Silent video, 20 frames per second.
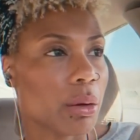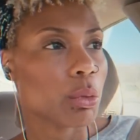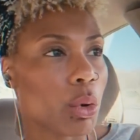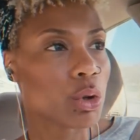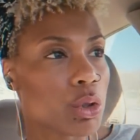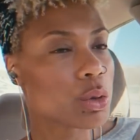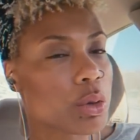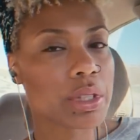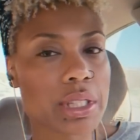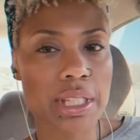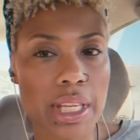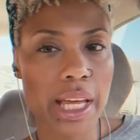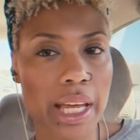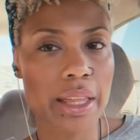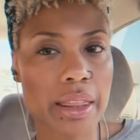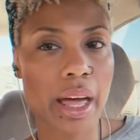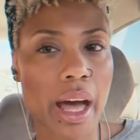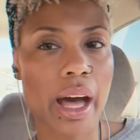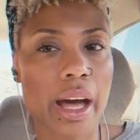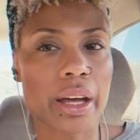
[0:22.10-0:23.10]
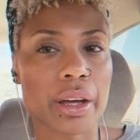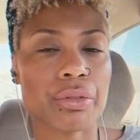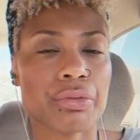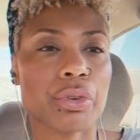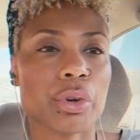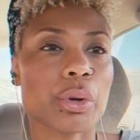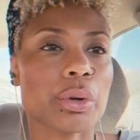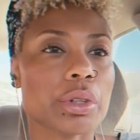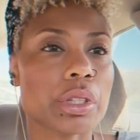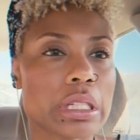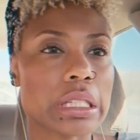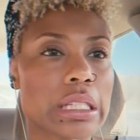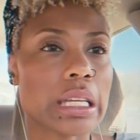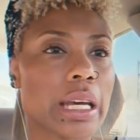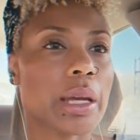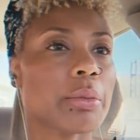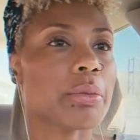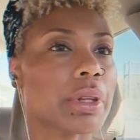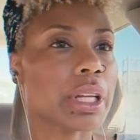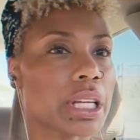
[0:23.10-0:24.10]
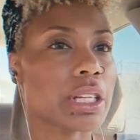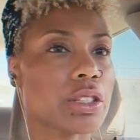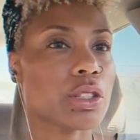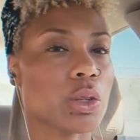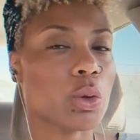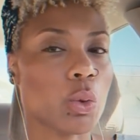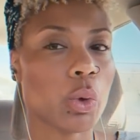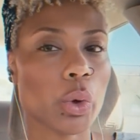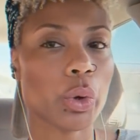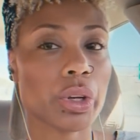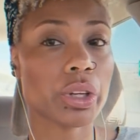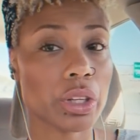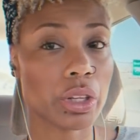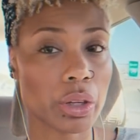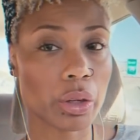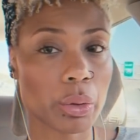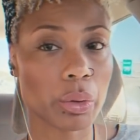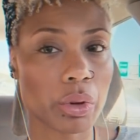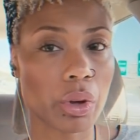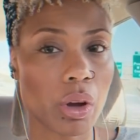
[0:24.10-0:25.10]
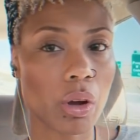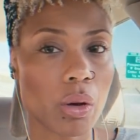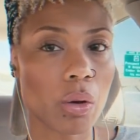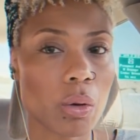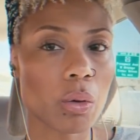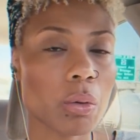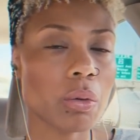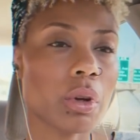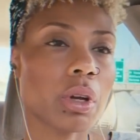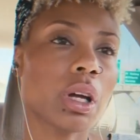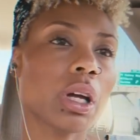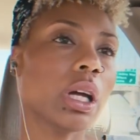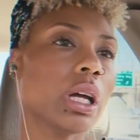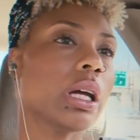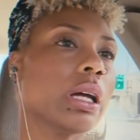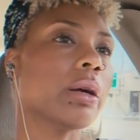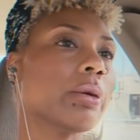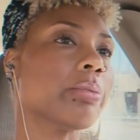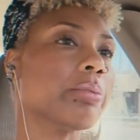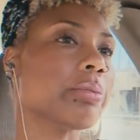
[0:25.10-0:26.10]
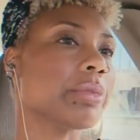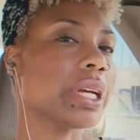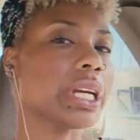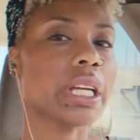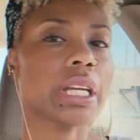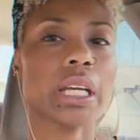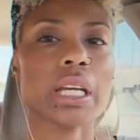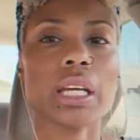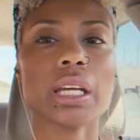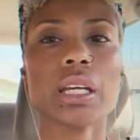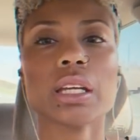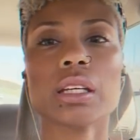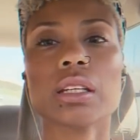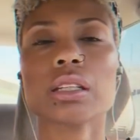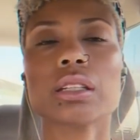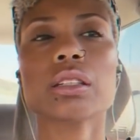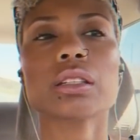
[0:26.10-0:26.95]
Most would say that if you're in the same place you were a year ago, meaning